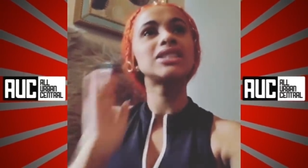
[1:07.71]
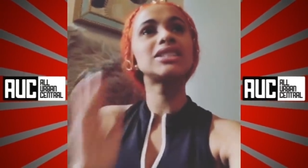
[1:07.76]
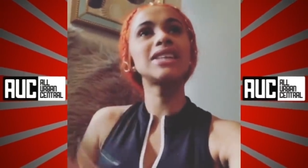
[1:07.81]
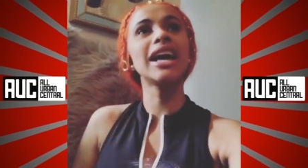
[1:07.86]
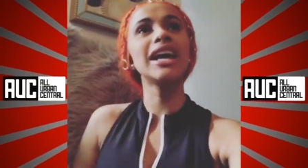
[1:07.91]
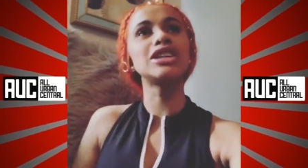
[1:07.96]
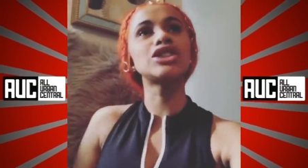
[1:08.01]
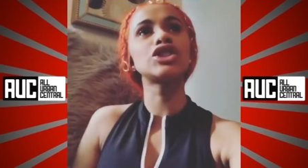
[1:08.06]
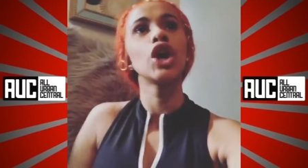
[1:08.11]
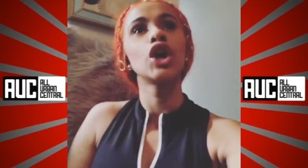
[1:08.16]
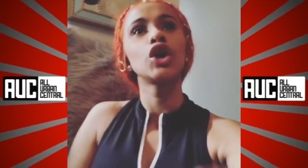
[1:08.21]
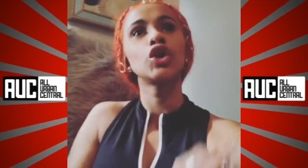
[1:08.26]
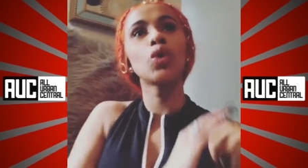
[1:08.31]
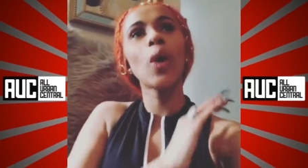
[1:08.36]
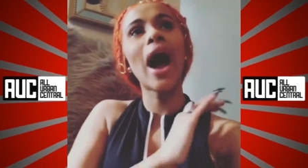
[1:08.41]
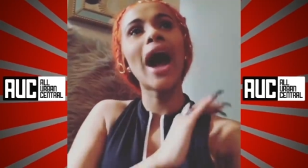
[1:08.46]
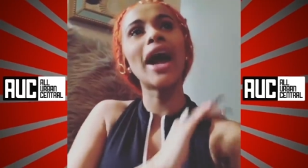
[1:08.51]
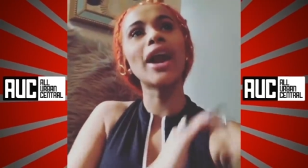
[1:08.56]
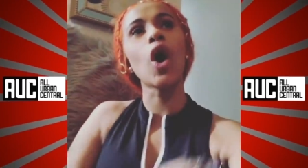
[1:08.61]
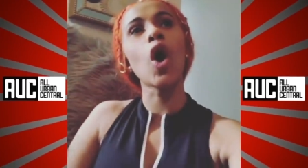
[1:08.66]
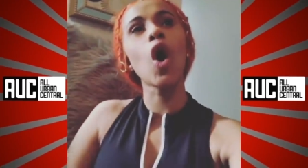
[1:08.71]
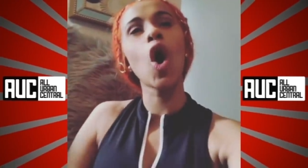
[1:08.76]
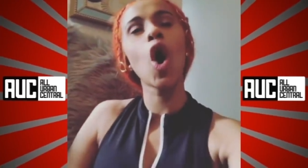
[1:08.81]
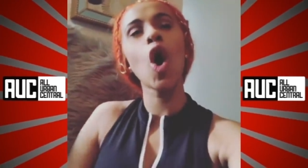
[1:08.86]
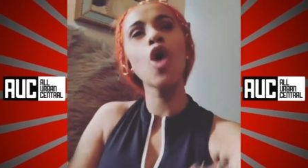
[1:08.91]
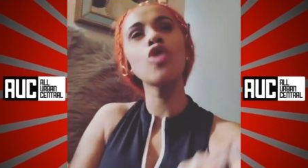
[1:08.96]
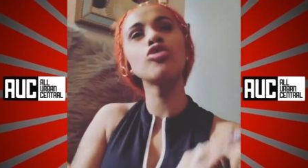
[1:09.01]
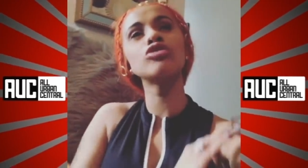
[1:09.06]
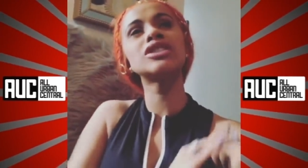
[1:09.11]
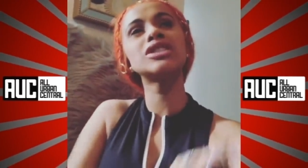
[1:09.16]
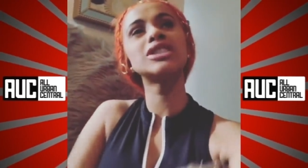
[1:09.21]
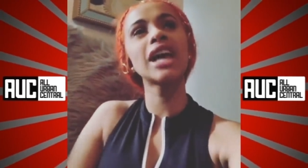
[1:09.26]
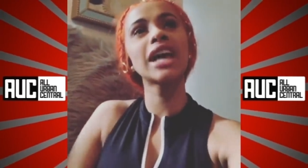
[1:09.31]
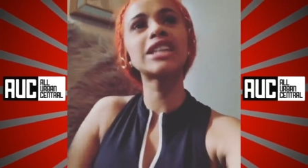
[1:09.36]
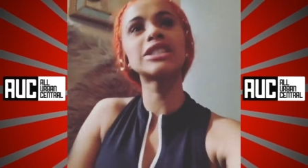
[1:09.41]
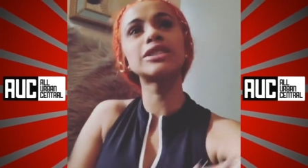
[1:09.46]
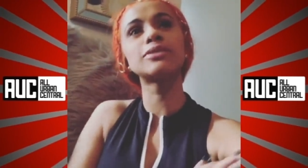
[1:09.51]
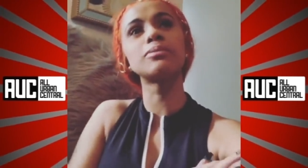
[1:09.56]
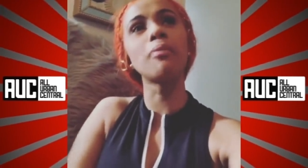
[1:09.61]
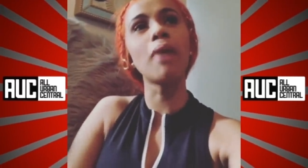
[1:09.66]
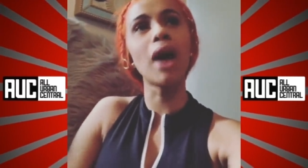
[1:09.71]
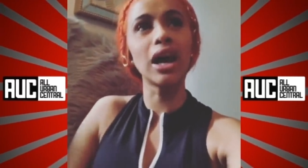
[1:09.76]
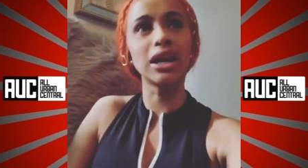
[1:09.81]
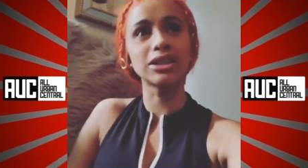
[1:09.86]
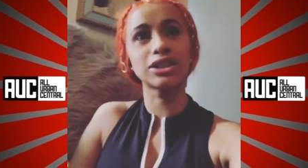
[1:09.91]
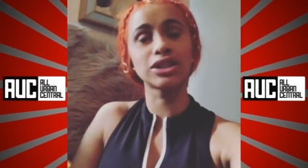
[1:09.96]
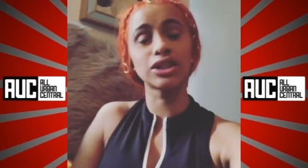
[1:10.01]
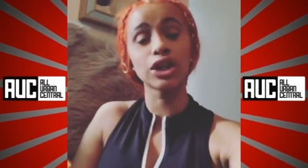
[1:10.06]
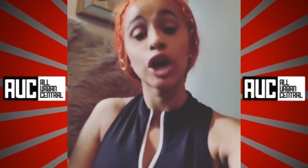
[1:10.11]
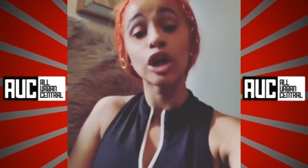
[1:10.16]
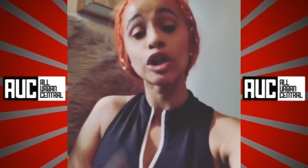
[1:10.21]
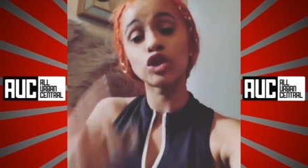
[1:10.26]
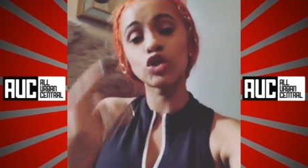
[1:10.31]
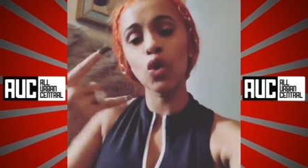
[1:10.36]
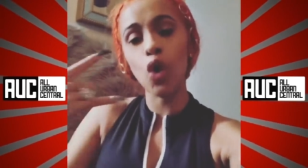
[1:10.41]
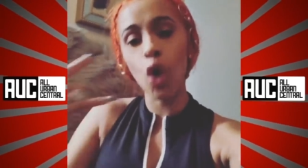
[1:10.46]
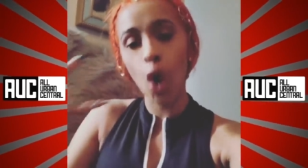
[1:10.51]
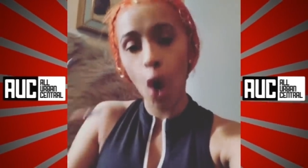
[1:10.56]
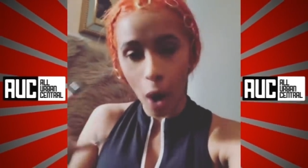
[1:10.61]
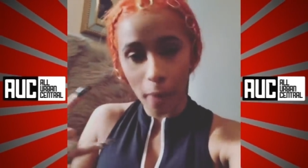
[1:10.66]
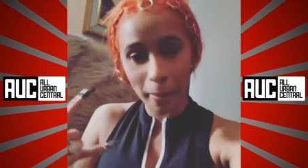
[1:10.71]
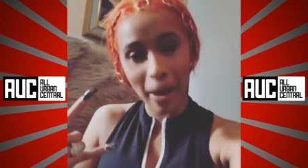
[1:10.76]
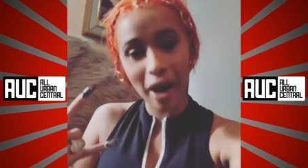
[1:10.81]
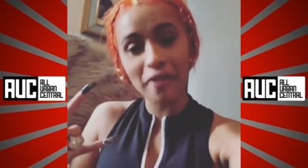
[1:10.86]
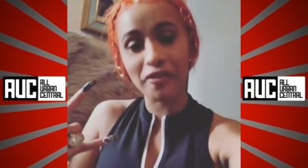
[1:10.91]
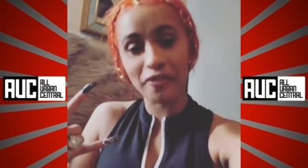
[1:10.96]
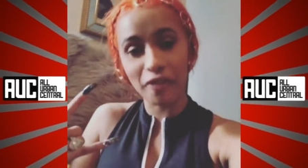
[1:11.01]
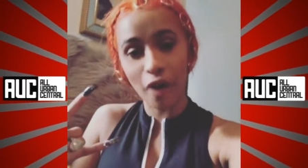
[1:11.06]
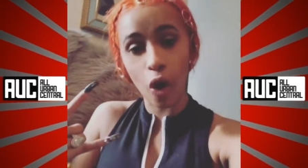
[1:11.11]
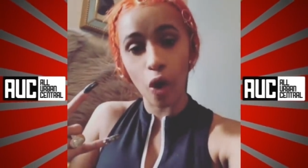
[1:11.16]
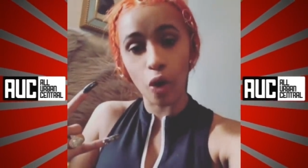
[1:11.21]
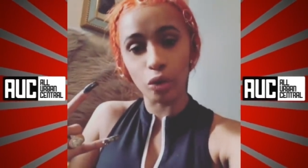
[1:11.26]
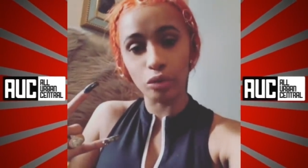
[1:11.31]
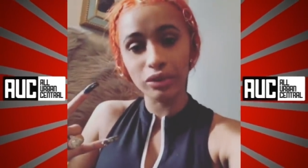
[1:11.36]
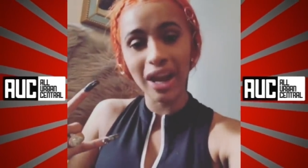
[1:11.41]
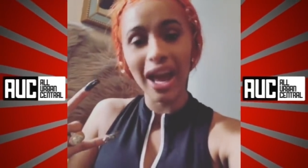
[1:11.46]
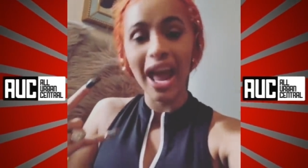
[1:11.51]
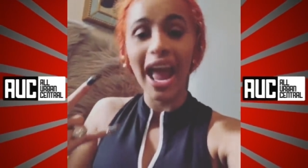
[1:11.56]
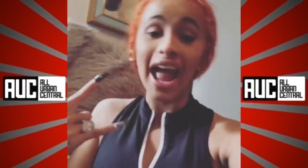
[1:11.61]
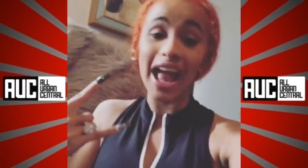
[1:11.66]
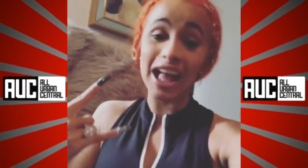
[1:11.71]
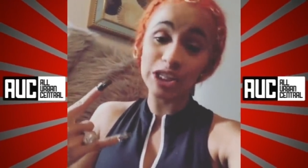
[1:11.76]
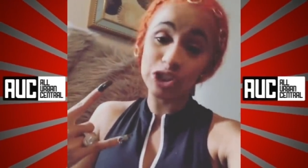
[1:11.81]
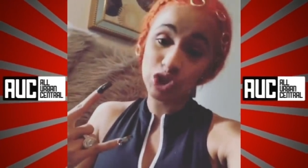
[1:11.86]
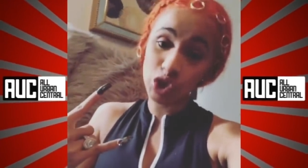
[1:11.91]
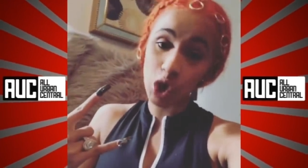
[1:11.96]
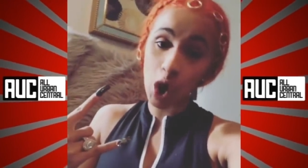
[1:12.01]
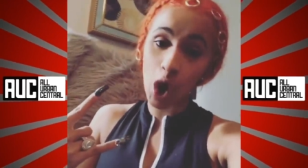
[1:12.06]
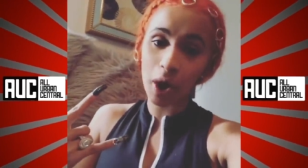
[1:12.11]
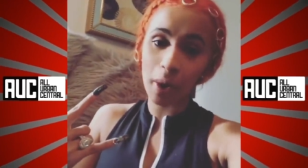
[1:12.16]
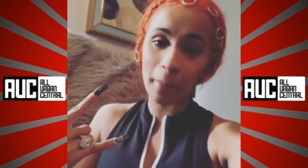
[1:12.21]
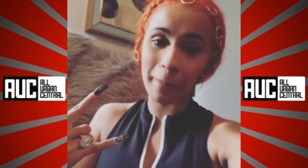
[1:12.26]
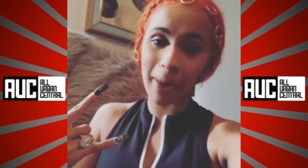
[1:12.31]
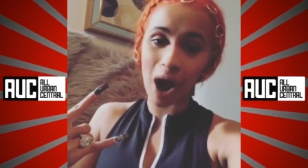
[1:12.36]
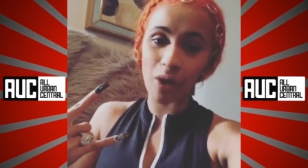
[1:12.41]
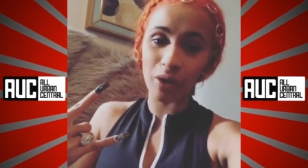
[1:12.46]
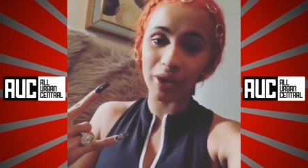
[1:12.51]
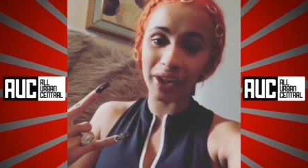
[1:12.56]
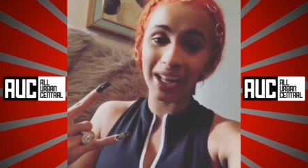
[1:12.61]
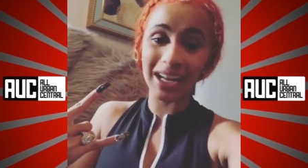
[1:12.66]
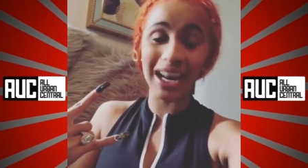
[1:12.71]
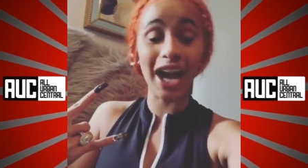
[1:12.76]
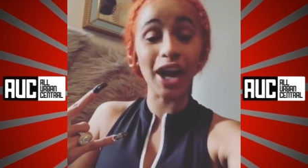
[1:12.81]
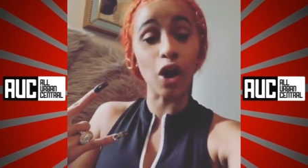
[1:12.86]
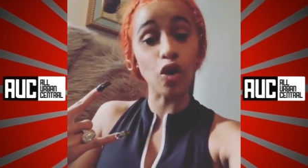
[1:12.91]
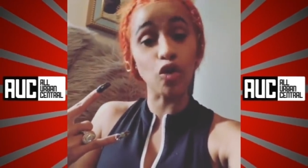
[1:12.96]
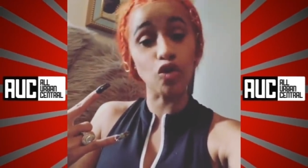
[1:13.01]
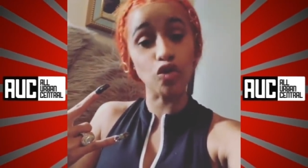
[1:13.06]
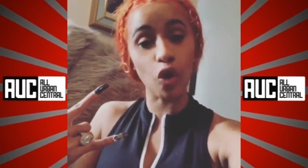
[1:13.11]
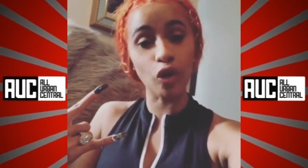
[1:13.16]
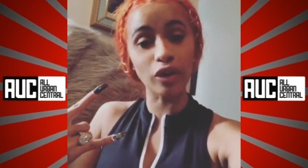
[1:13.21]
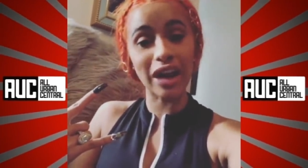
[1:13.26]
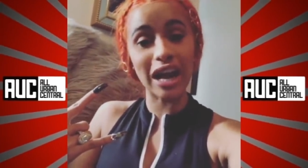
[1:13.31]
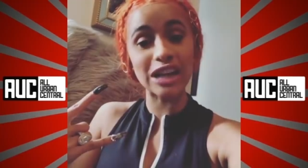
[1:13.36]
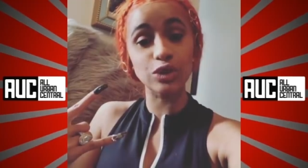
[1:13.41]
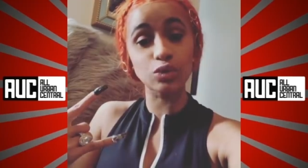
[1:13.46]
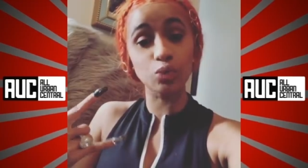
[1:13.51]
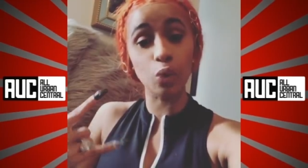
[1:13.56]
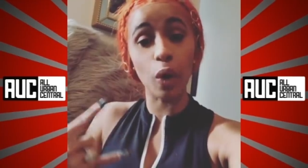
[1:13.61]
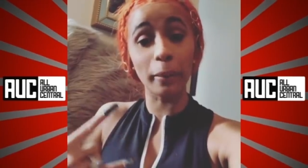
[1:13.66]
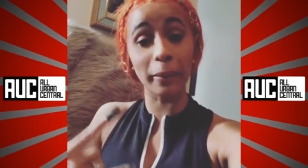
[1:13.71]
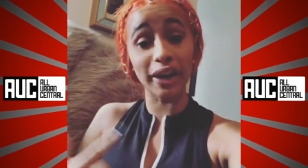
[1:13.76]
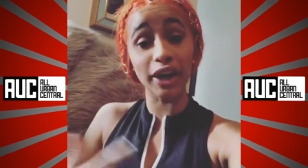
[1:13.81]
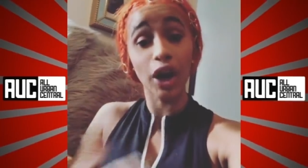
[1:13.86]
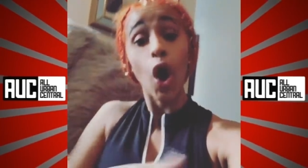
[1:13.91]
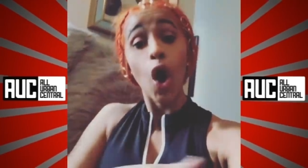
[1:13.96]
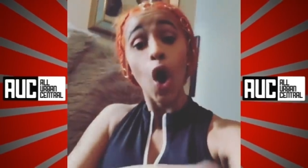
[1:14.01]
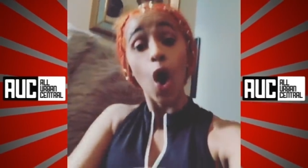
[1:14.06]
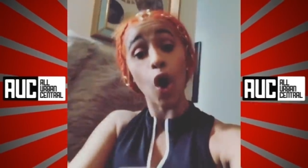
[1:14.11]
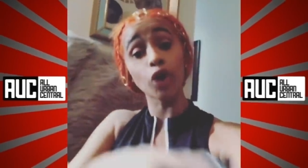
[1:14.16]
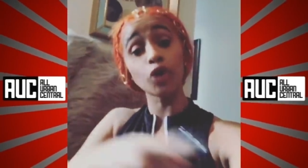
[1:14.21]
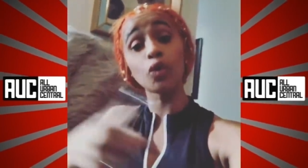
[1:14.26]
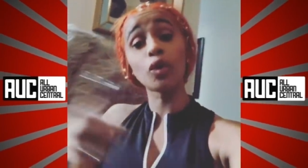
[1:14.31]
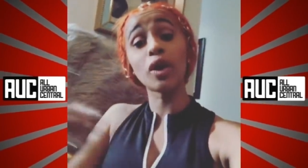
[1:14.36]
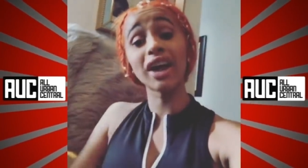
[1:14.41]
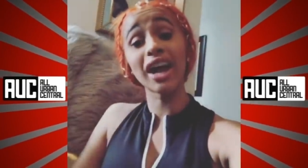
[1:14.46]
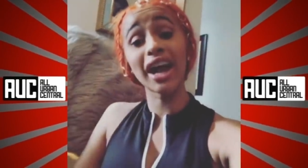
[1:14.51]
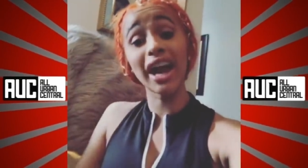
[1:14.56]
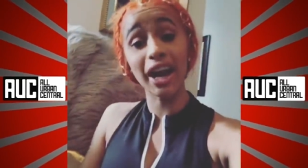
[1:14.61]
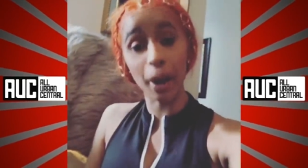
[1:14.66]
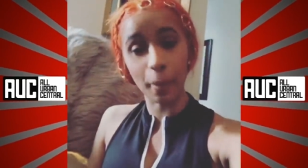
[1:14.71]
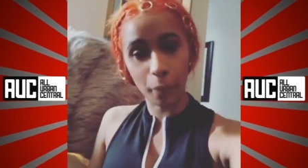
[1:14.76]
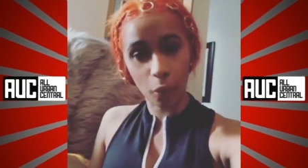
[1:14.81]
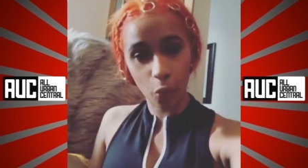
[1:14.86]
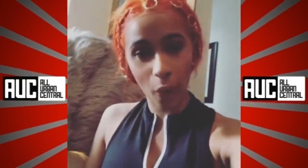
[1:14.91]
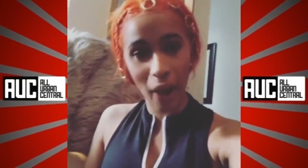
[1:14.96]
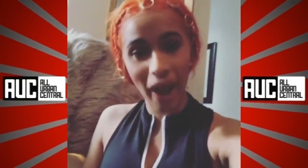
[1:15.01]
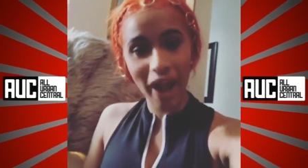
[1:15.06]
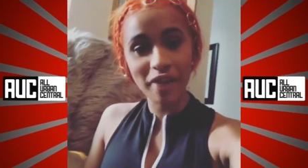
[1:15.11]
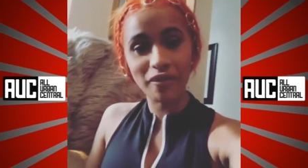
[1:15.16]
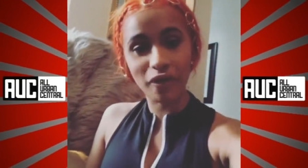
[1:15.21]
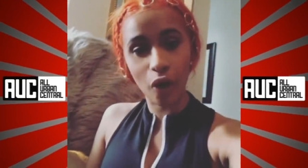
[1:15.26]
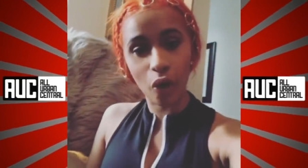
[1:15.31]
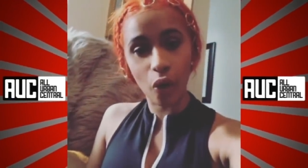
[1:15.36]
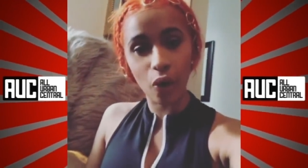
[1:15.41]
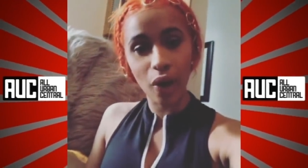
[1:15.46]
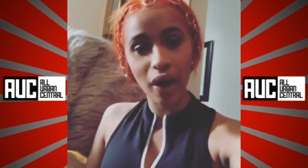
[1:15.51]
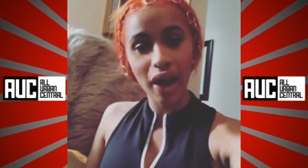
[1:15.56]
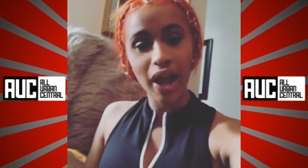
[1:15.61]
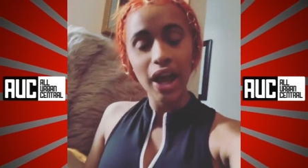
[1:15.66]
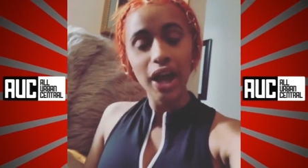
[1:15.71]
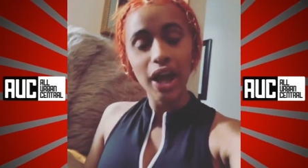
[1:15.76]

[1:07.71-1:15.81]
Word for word: Sis, you had a whole six months to call my phone and talk about it like a grown ass woman, or you could have hit up Quavo